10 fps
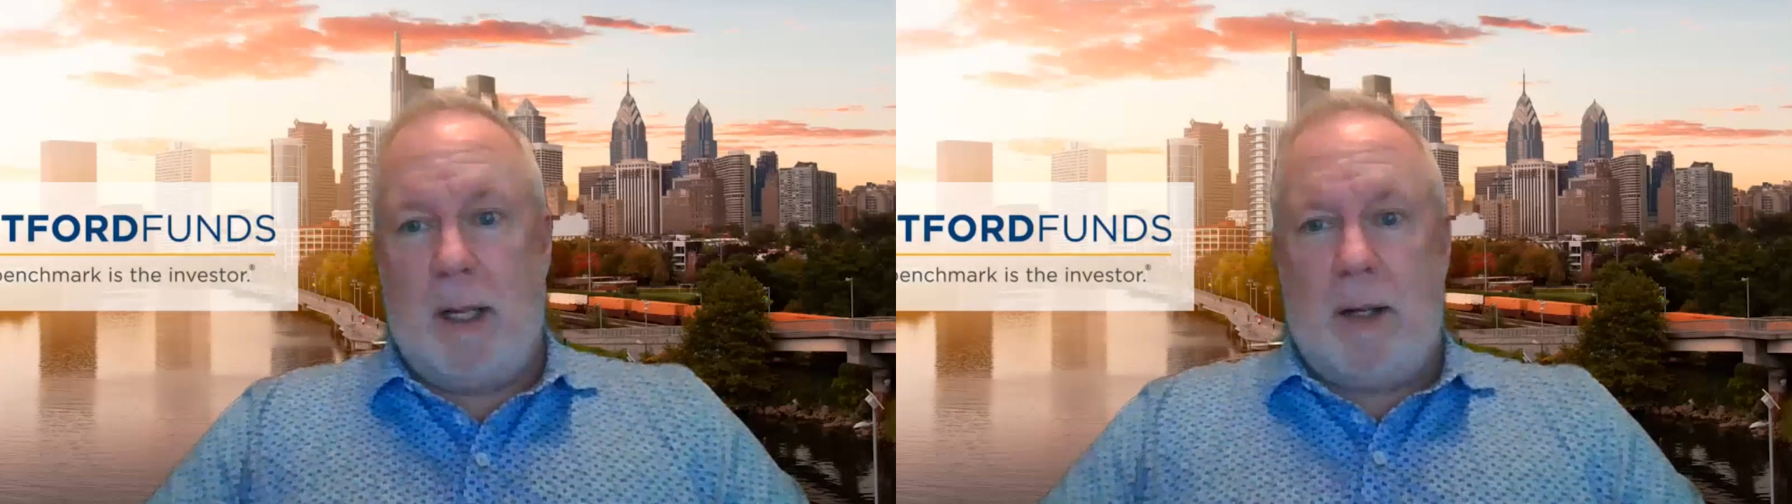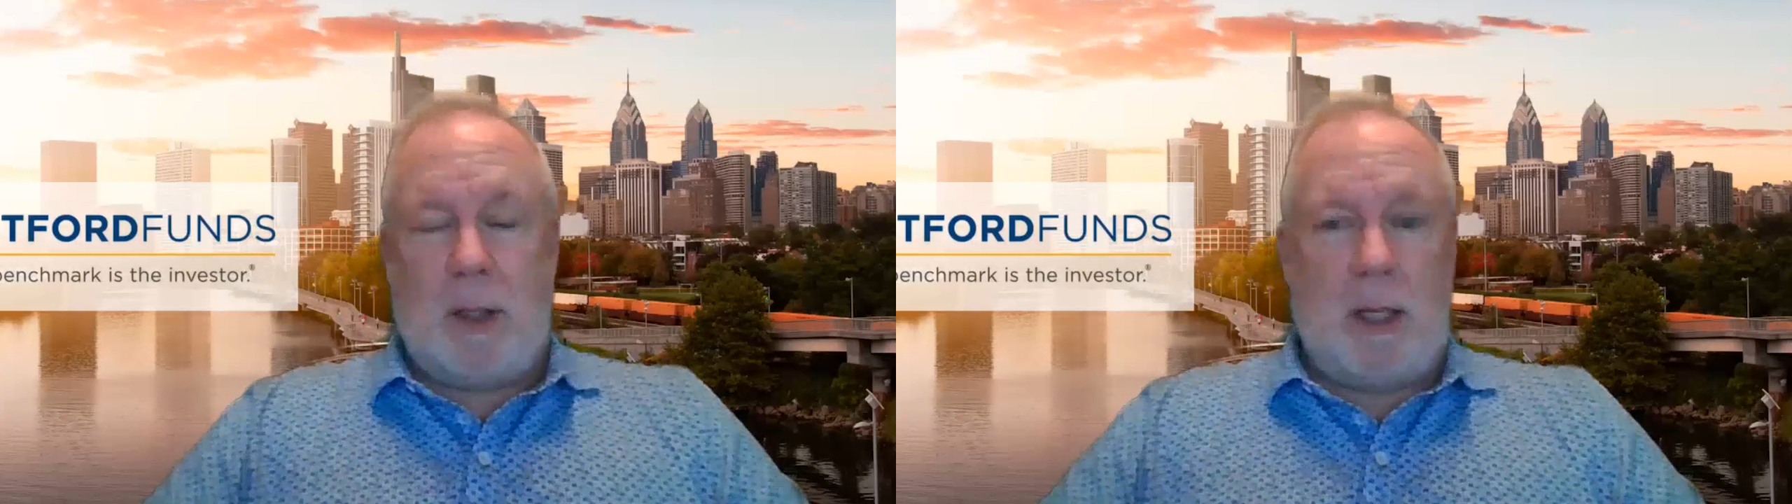
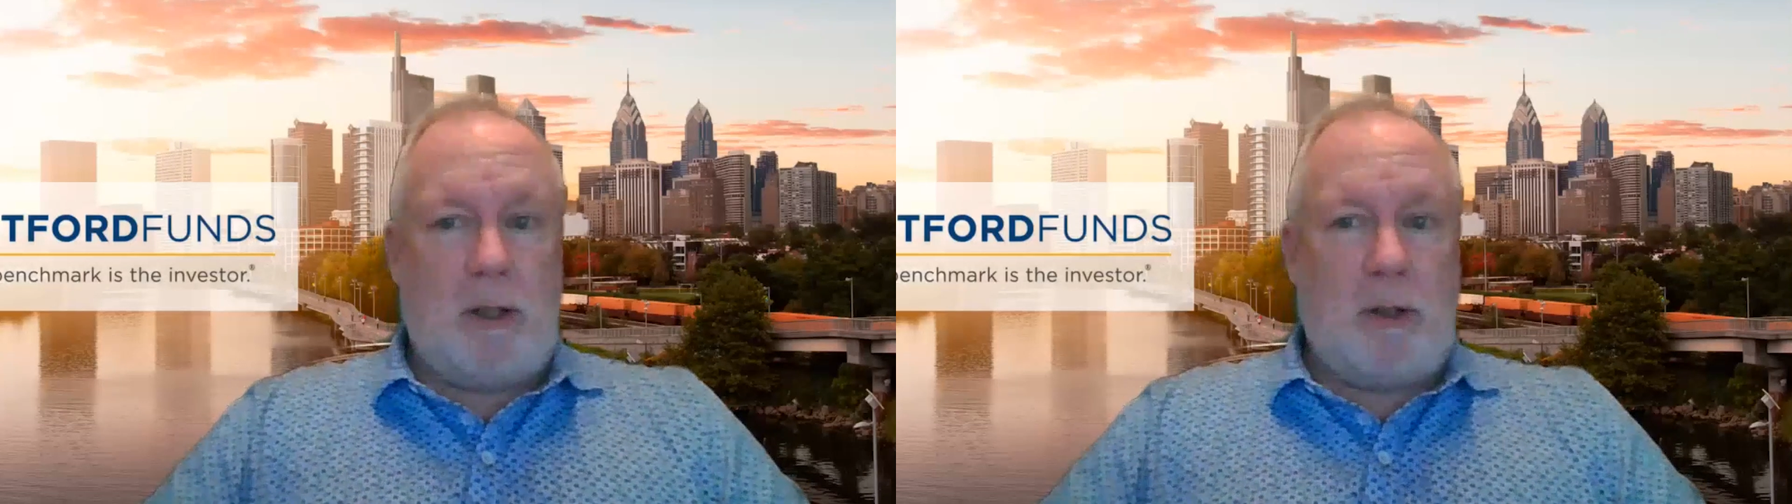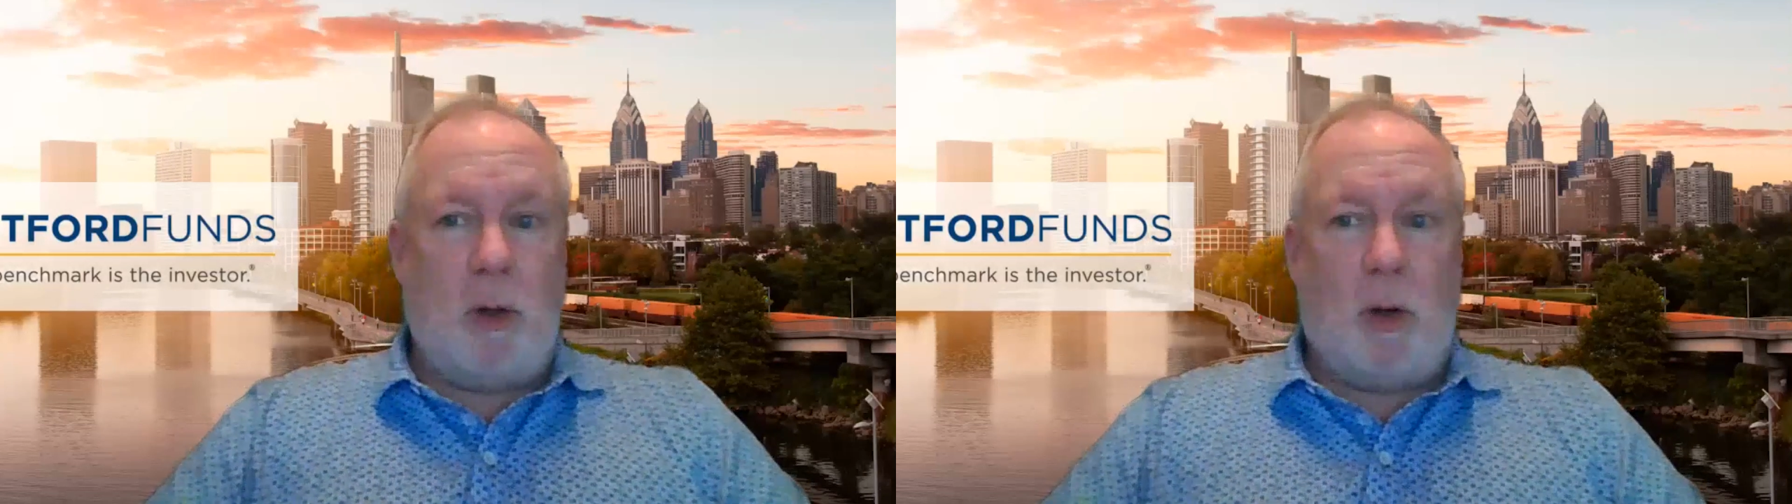say
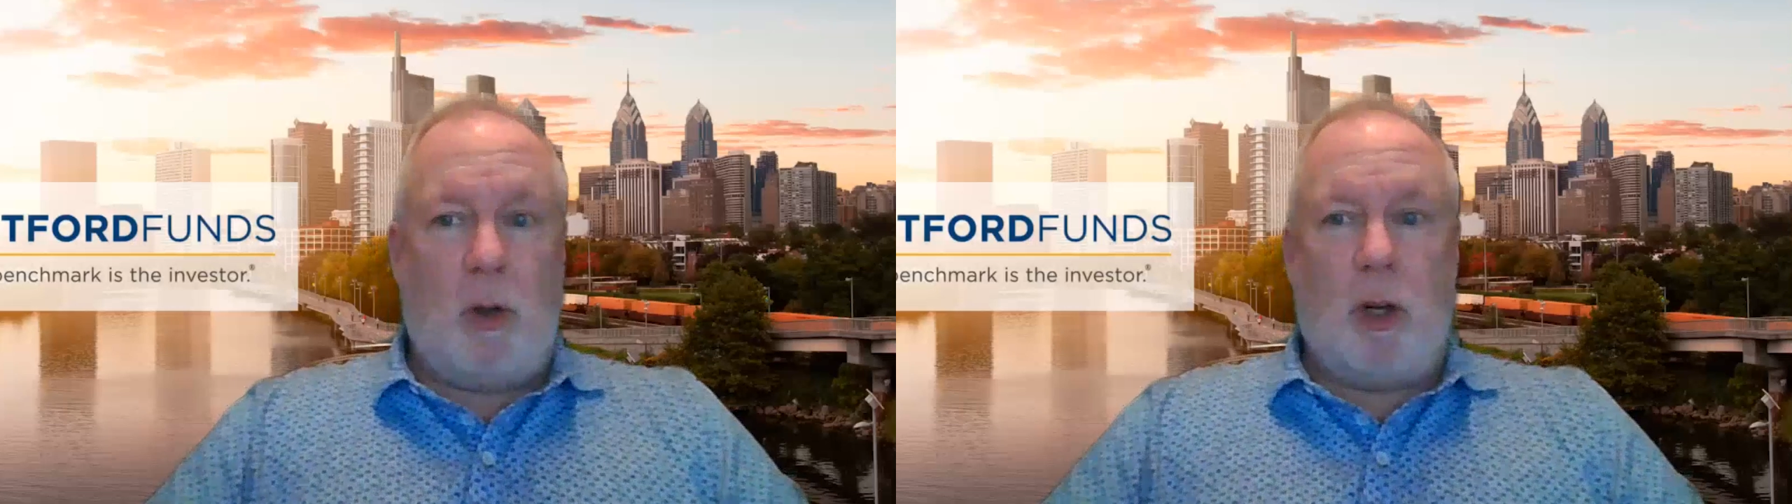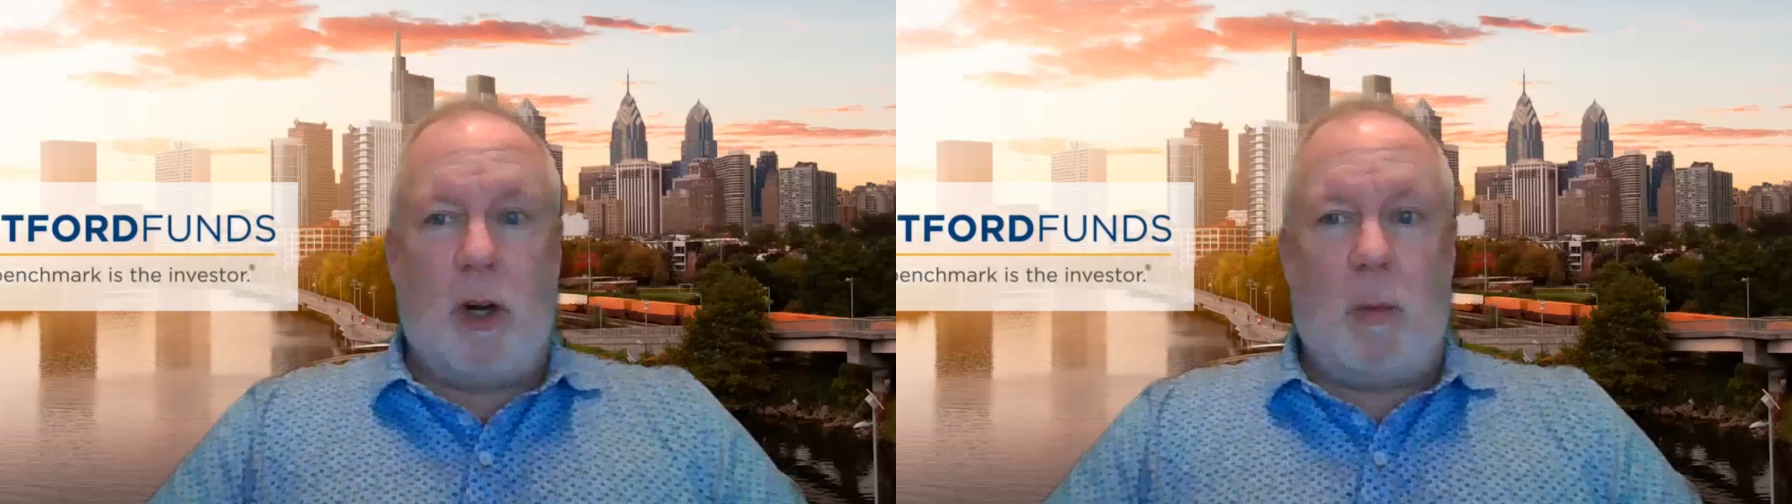that you no
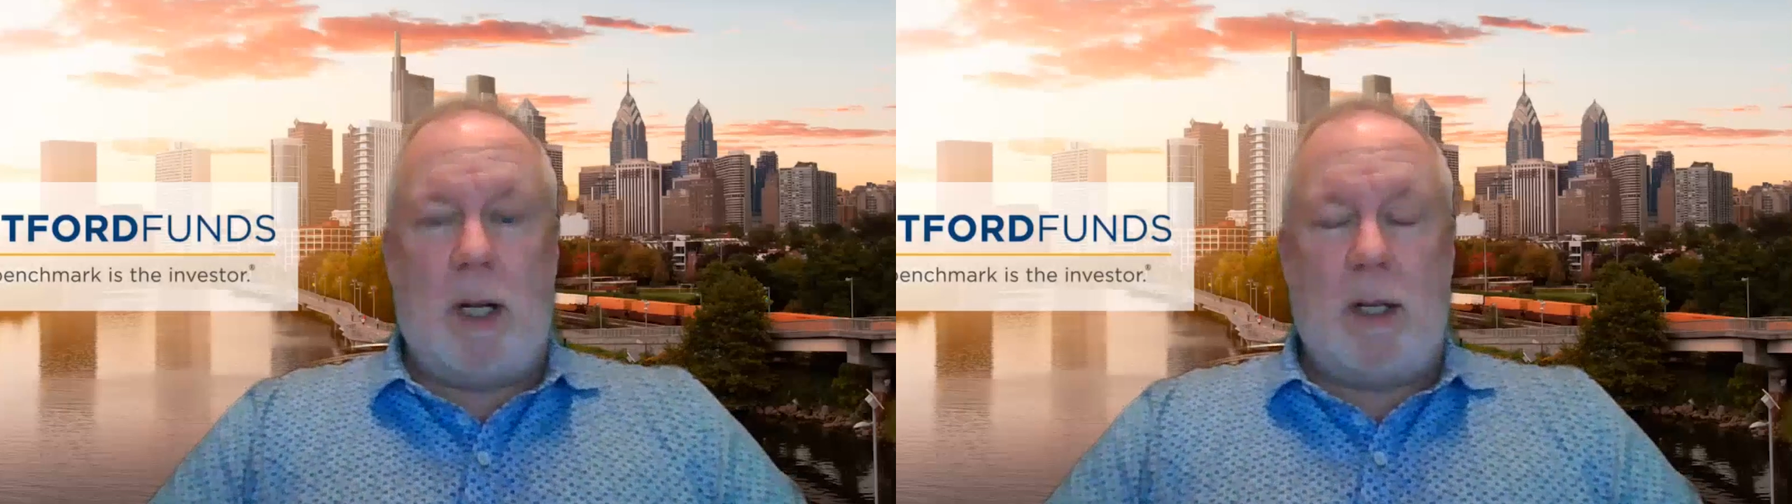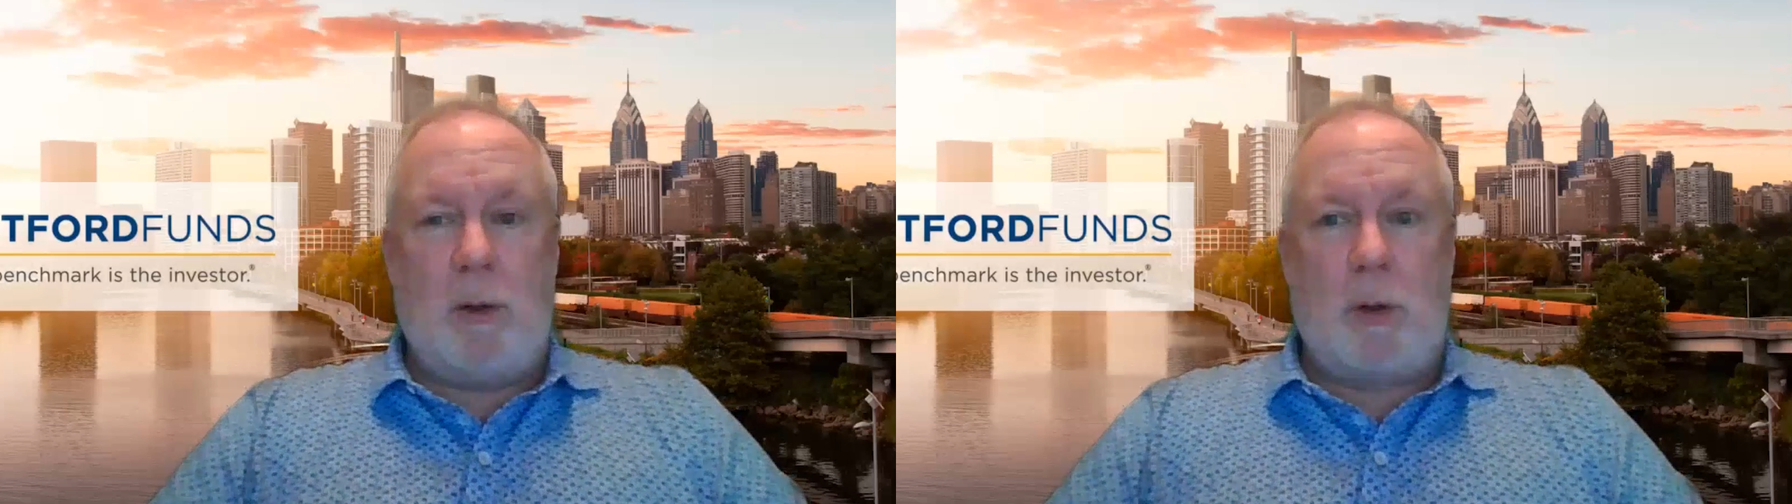longer want your